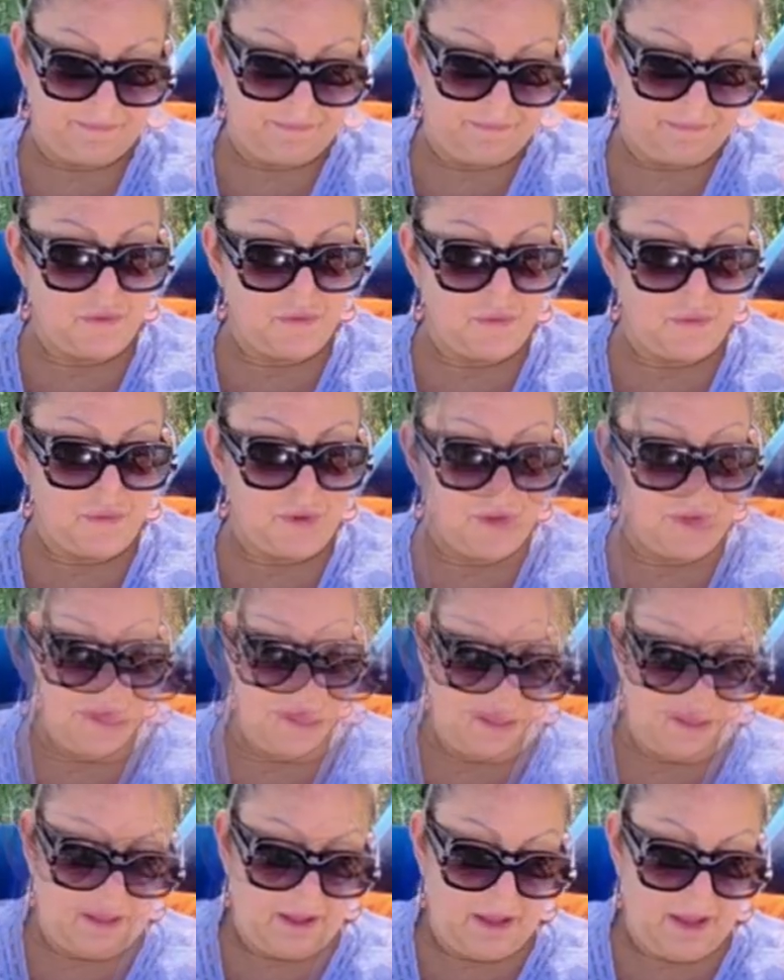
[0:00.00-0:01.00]
So with
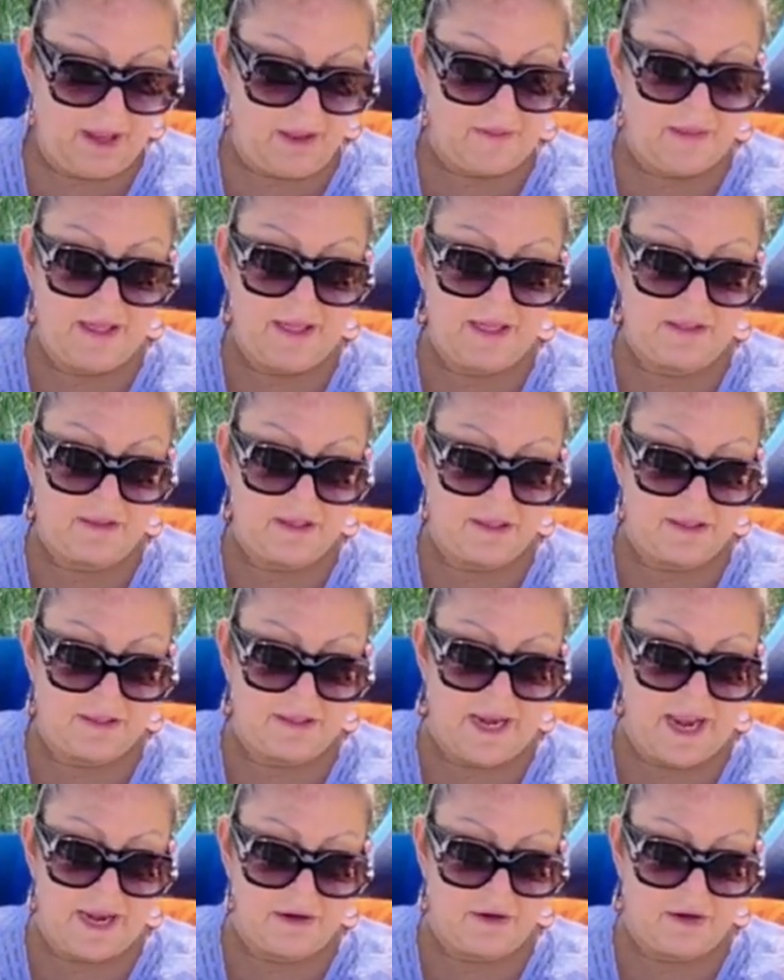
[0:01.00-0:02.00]
And these
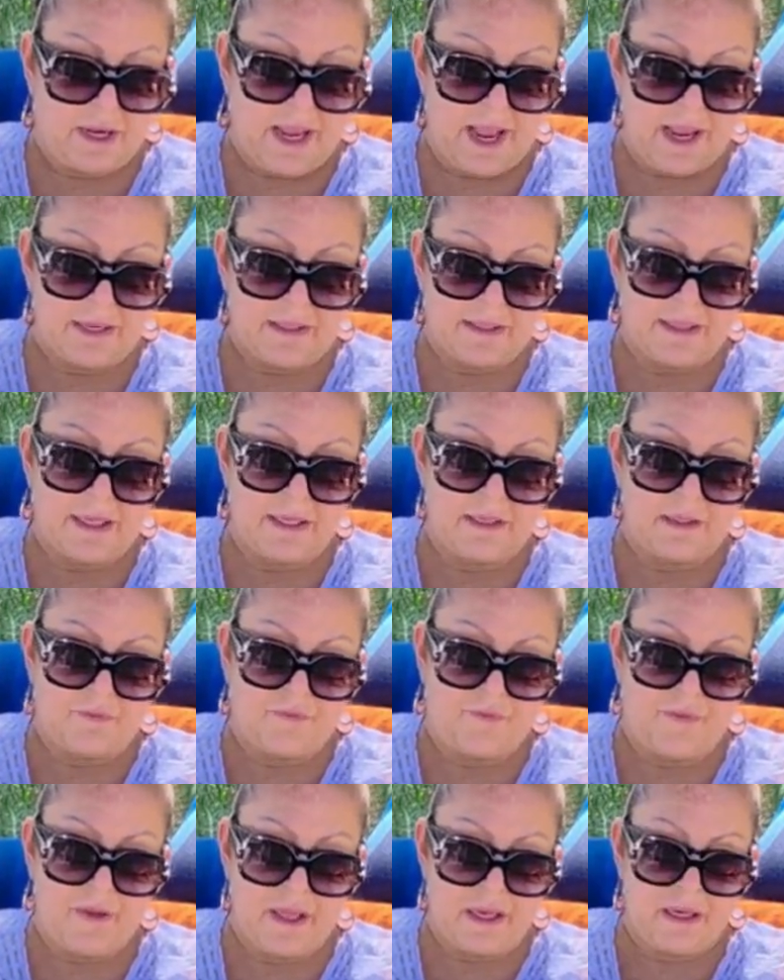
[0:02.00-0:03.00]
standard caskets
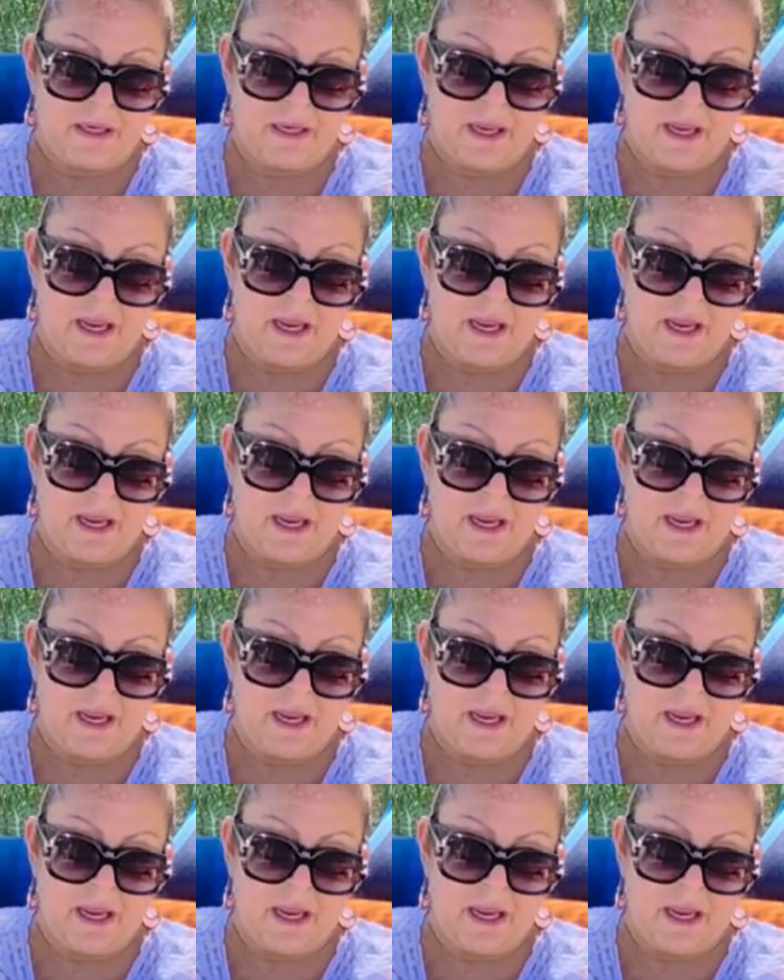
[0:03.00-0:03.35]
fit